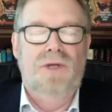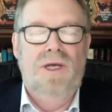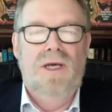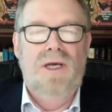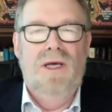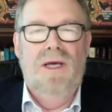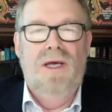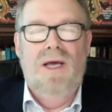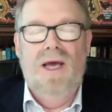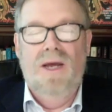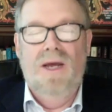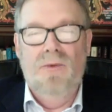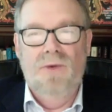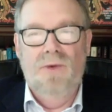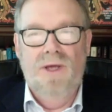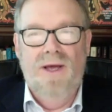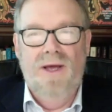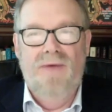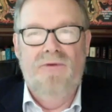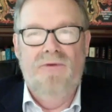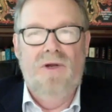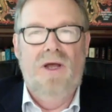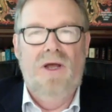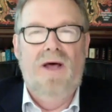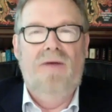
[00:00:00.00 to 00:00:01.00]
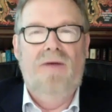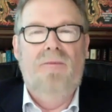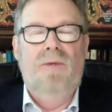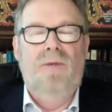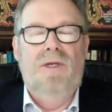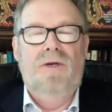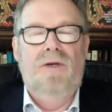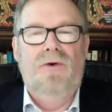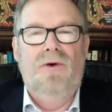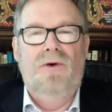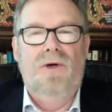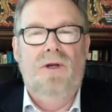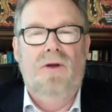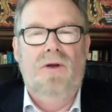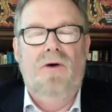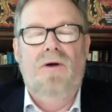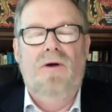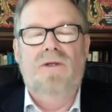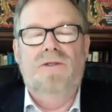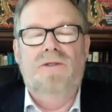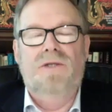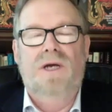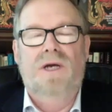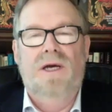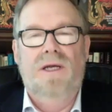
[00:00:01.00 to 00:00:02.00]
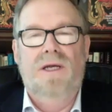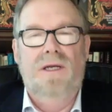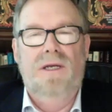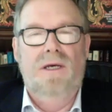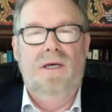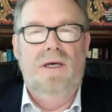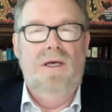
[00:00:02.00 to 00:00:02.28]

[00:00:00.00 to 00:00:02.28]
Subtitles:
And we have a lot of material on China